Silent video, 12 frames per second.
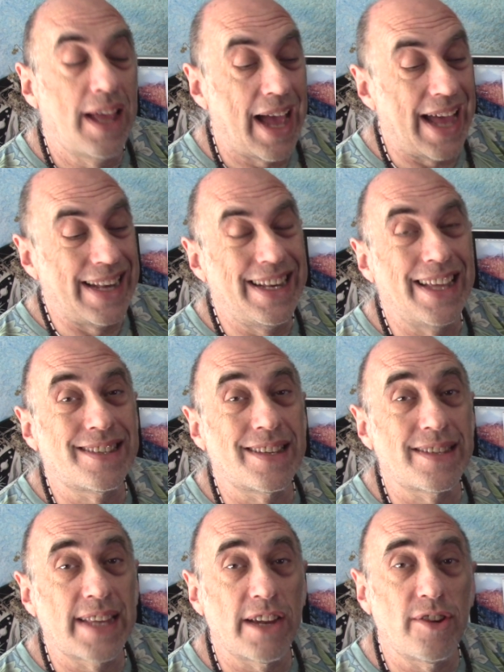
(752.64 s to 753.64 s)

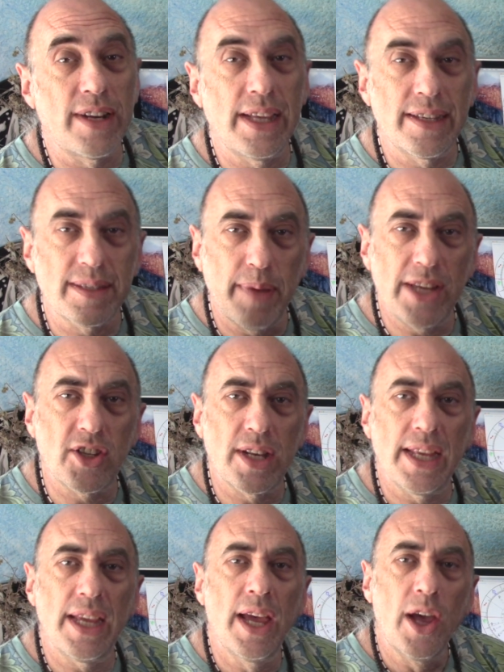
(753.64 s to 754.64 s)
unnecessarily,
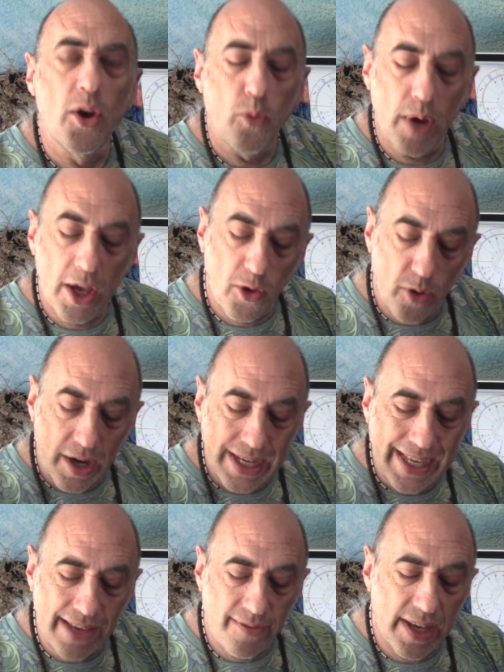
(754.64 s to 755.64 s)
especially where you are
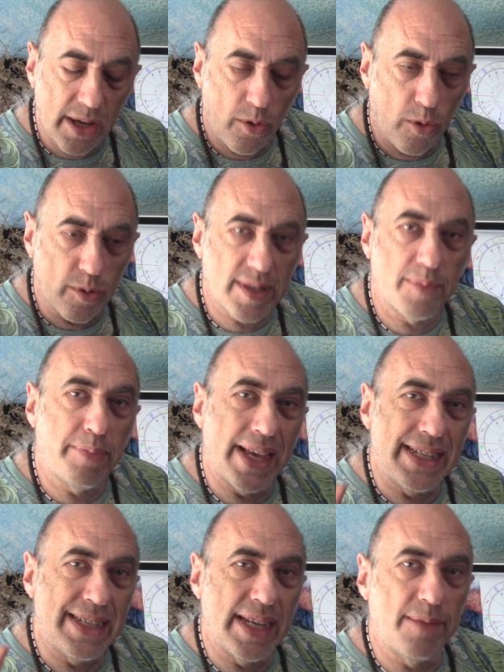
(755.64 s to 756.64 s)
giving or
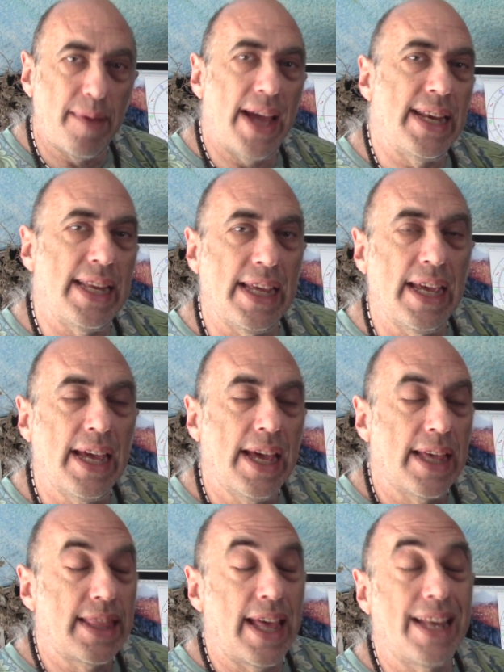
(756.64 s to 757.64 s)
spending money
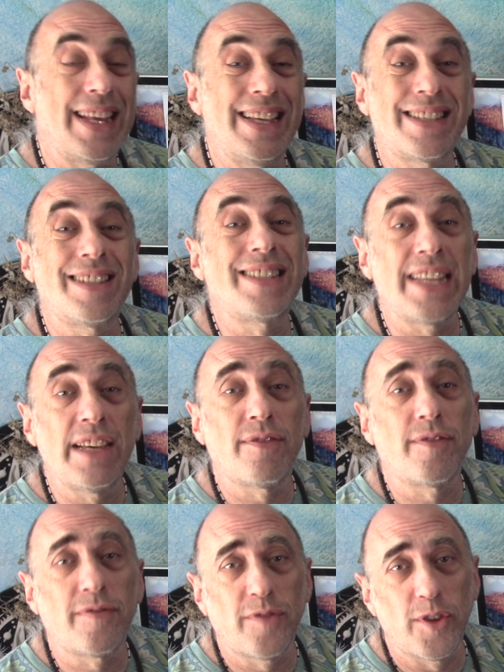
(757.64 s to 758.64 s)
that isn't
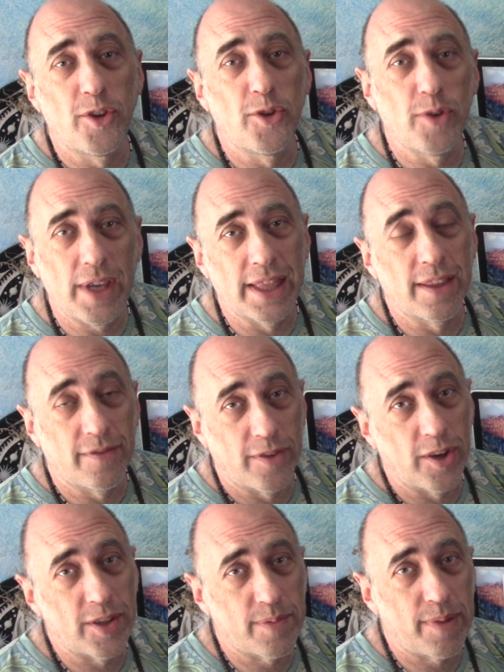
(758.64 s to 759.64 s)
even for you in the
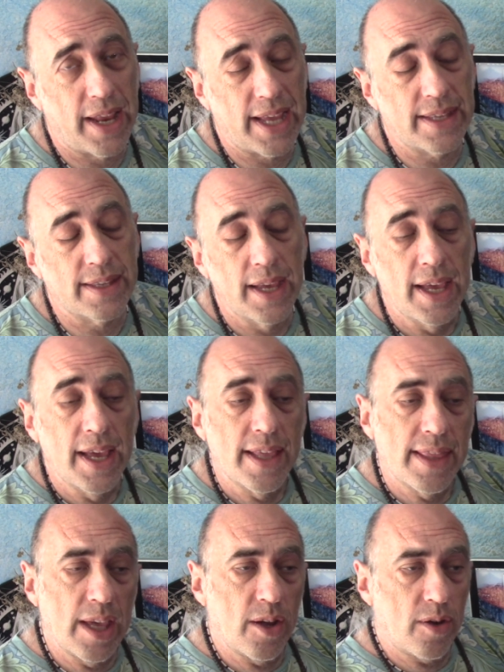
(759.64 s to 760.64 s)
first place.
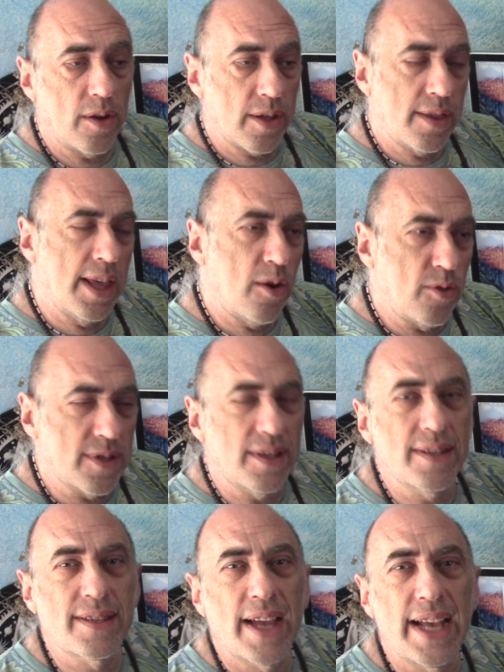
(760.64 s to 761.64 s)
There are also
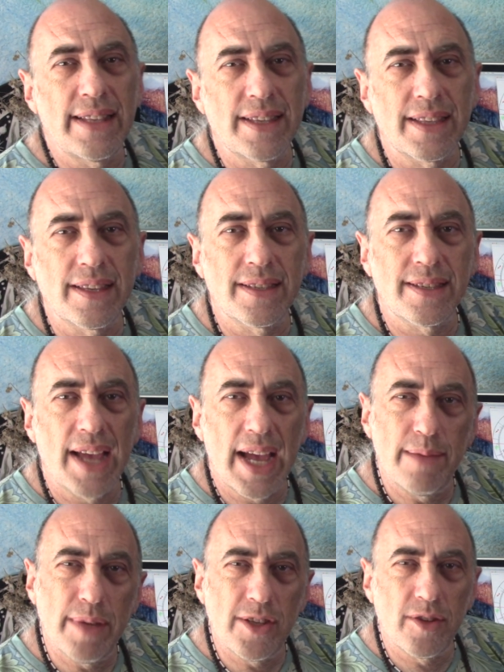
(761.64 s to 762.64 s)
signs at this
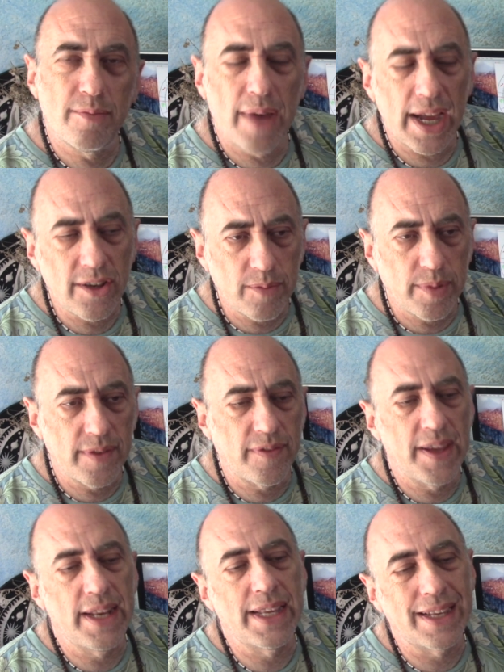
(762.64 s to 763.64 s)
time that you might not be
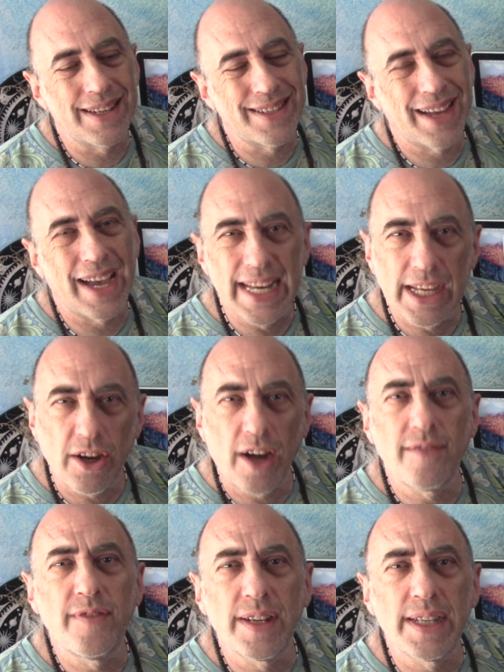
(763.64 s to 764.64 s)
feeling entirely
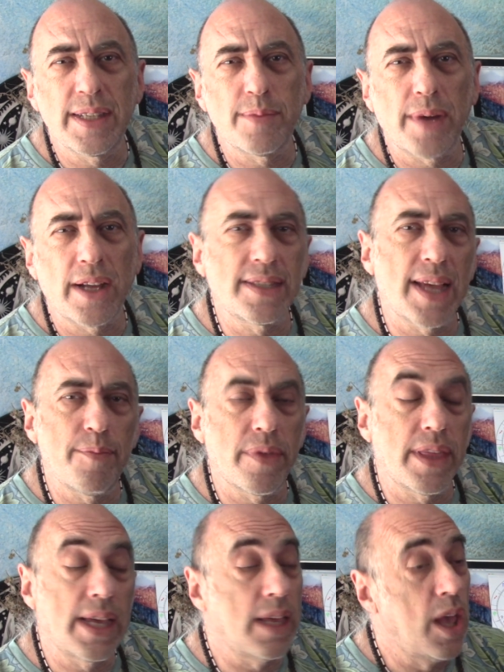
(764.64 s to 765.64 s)
confident about something